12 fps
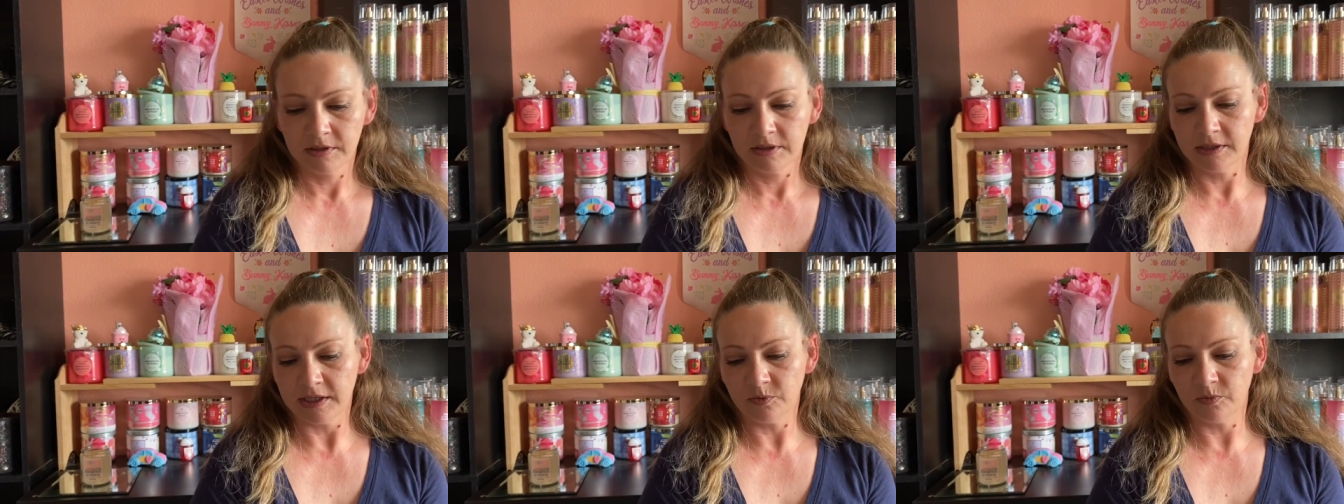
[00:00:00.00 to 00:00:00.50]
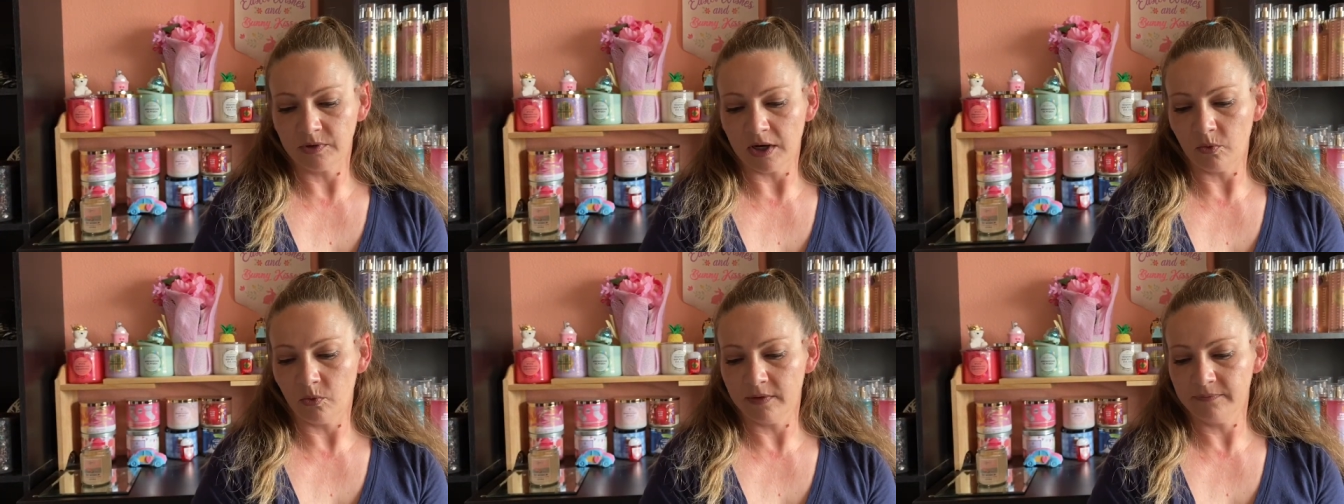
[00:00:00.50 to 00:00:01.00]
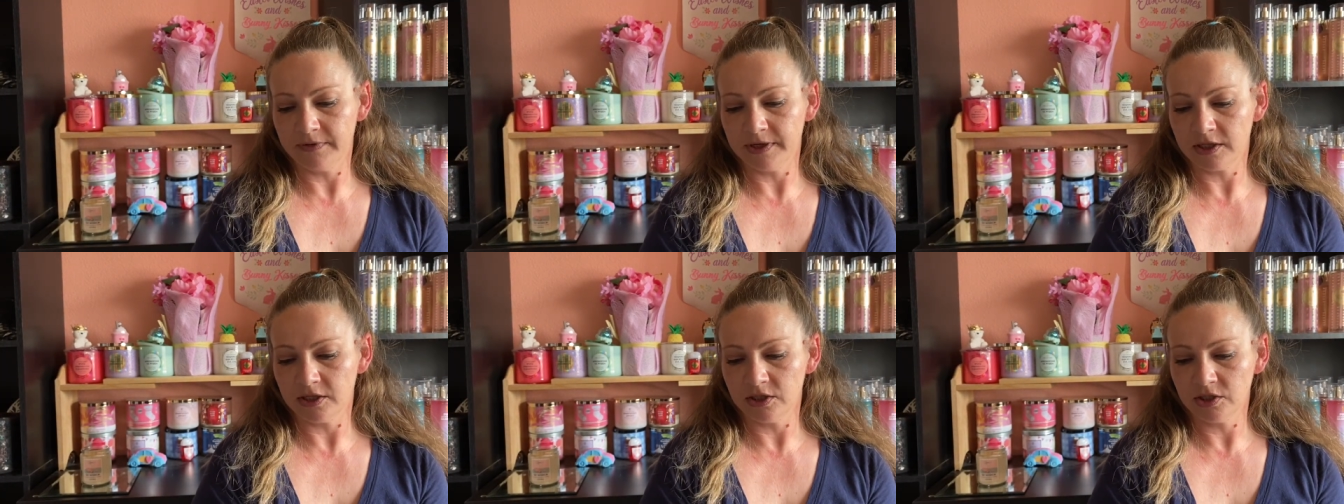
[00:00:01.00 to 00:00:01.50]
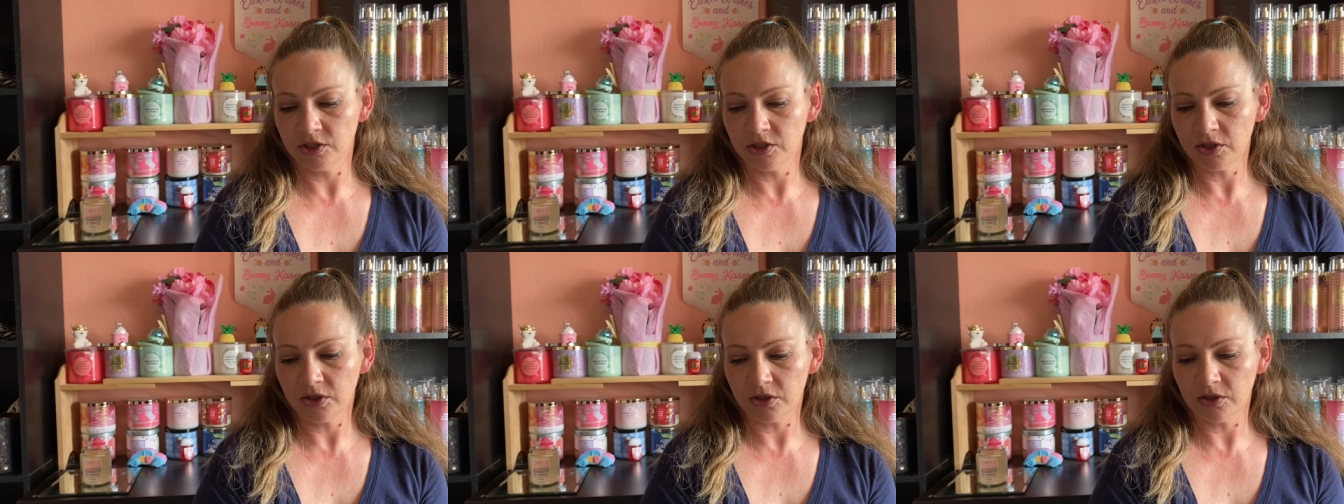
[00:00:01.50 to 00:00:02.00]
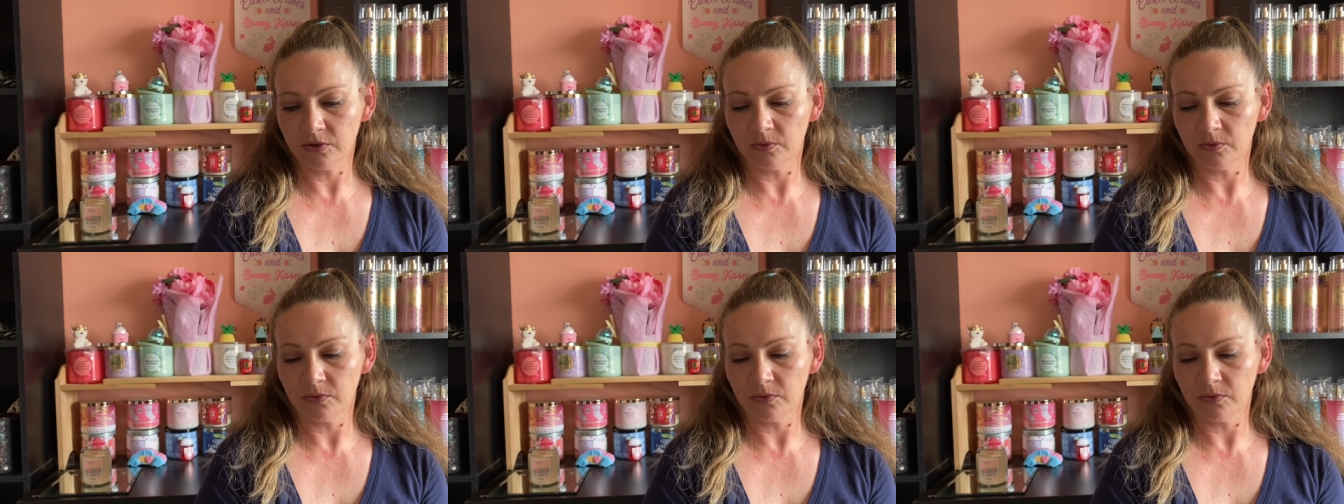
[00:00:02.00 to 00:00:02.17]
Next, we've got Warm Vanilla Sugar,